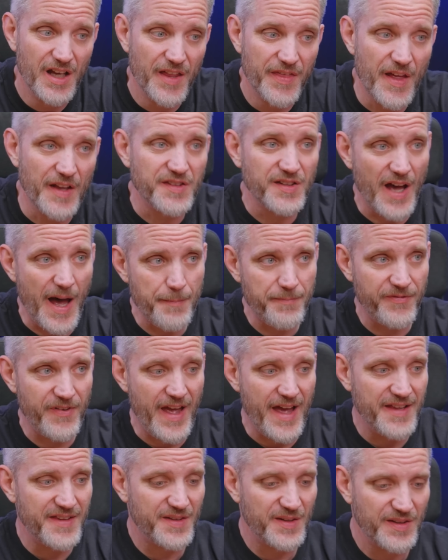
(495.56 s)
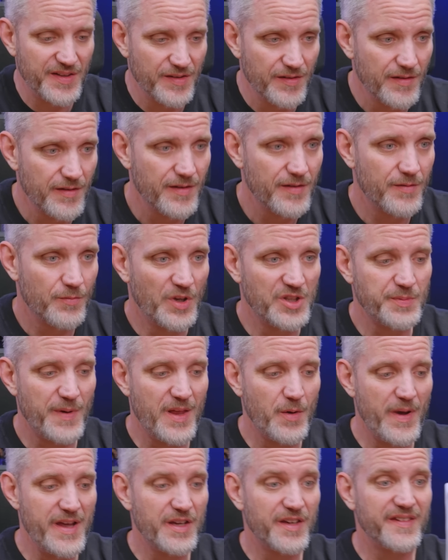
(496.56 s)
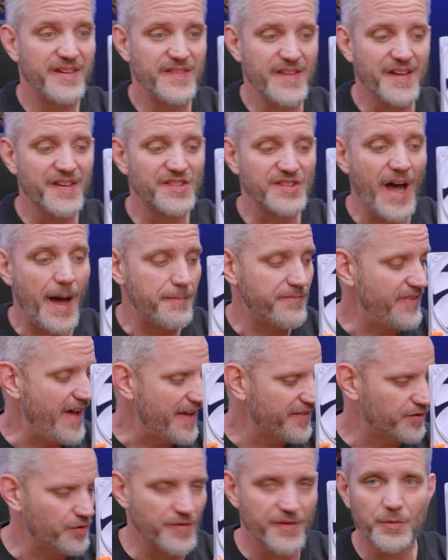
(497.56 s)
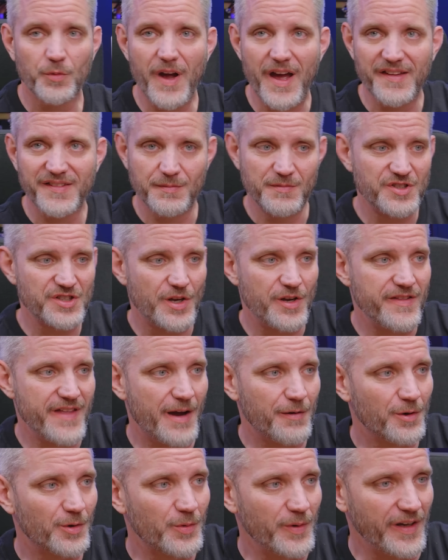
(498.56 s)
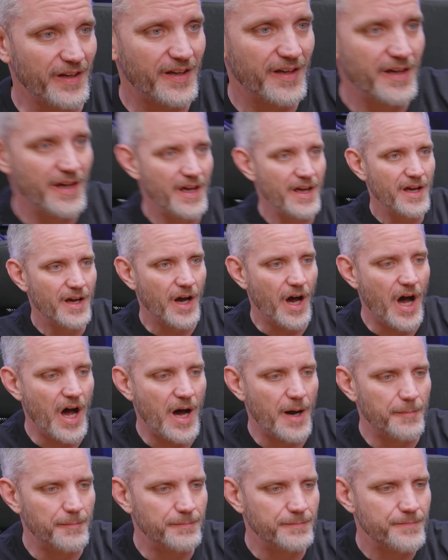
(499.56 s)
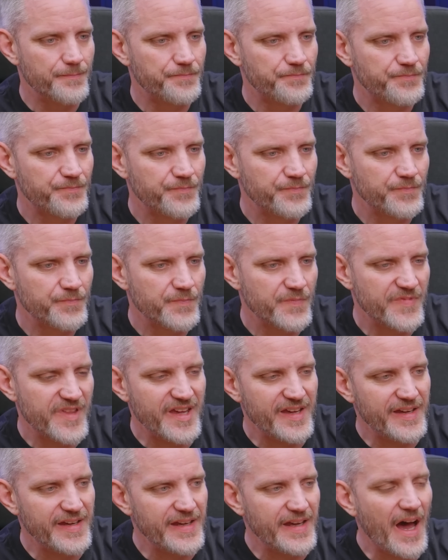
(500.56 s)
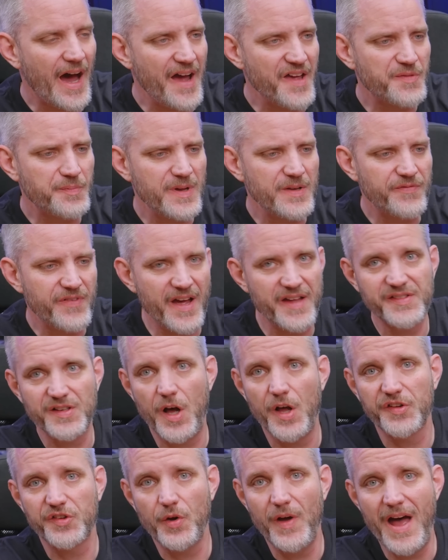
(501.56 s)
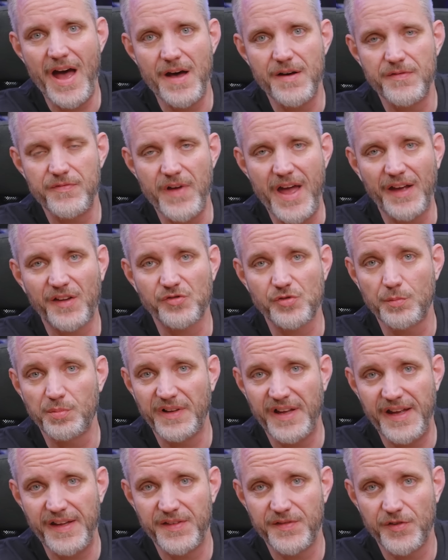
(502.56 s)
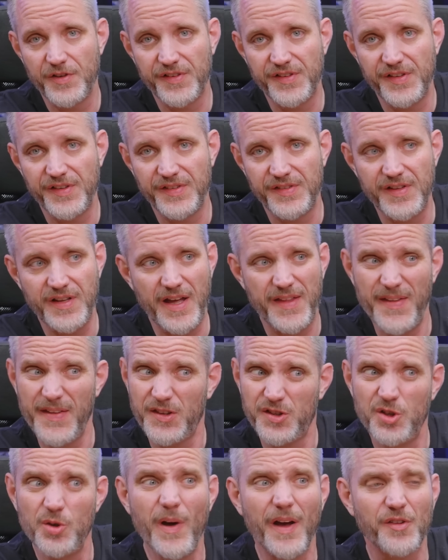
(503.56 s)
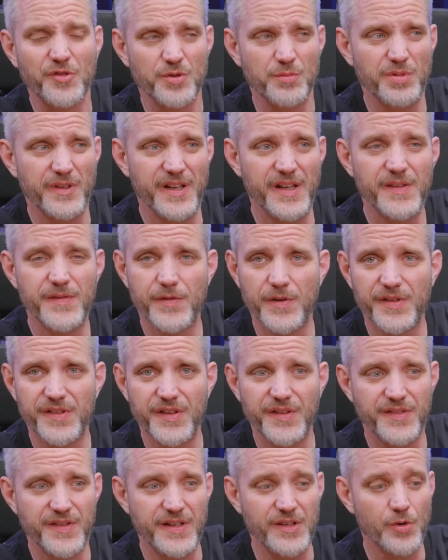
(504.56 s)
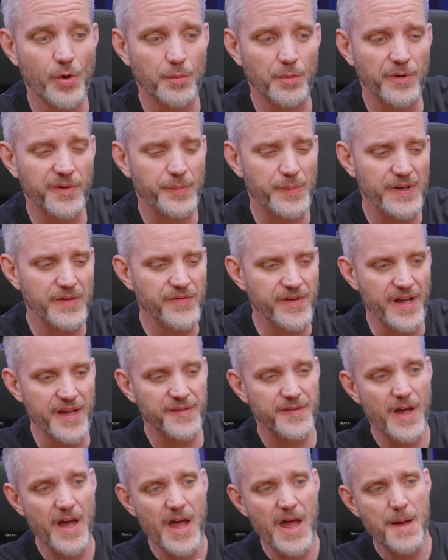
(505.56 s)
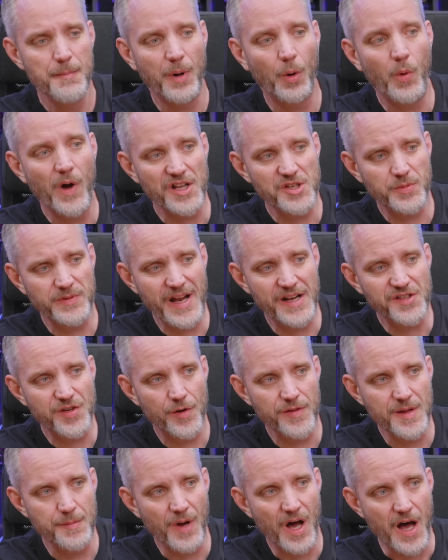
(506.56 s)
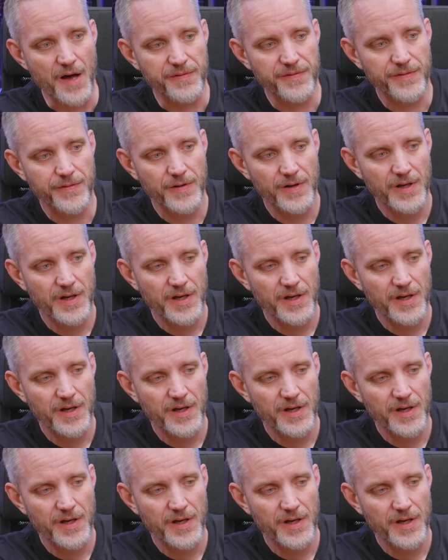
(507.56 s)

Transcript: The top fans, which by the way, you can see they stop faster than the rest. Let me show you that real quick. Um, the high-speed fans also have extra blades versus, the, I think two extra blades versus the normal speed fans. But watch when I turn them off.